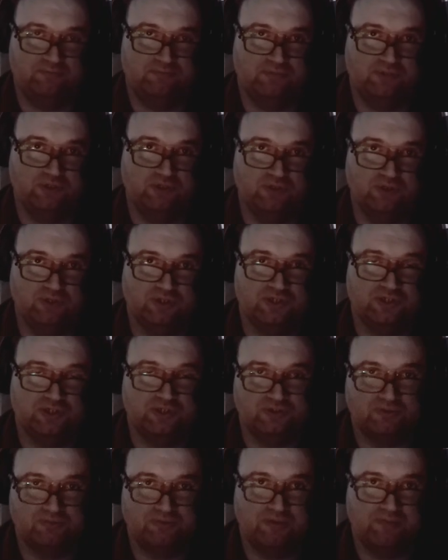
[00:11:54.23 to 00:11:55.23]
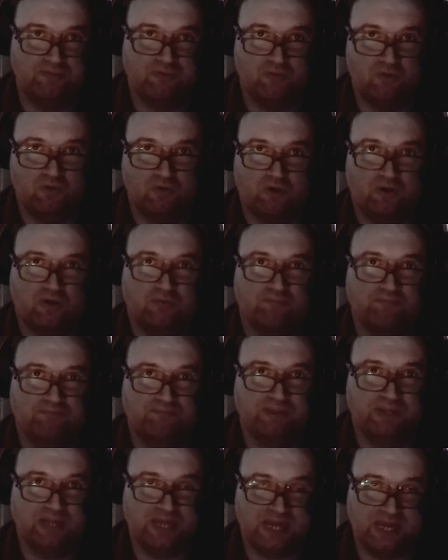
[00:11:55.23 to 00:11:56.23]
You listen to people who are
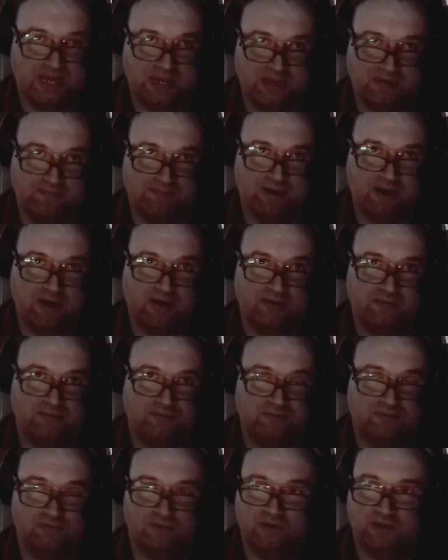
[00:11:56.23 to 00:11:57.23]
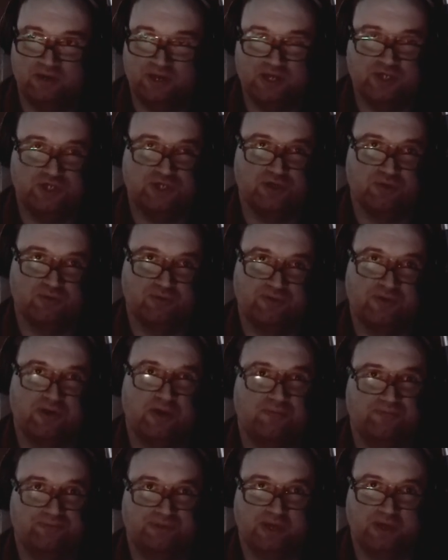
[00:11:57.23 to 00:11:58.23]
complaining about an issue with an
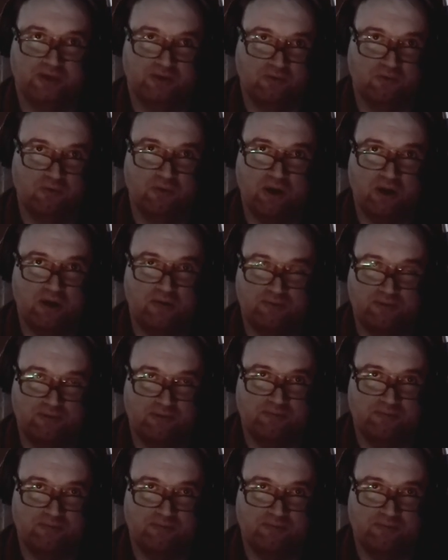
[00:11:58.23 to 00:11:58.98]
update or whatever.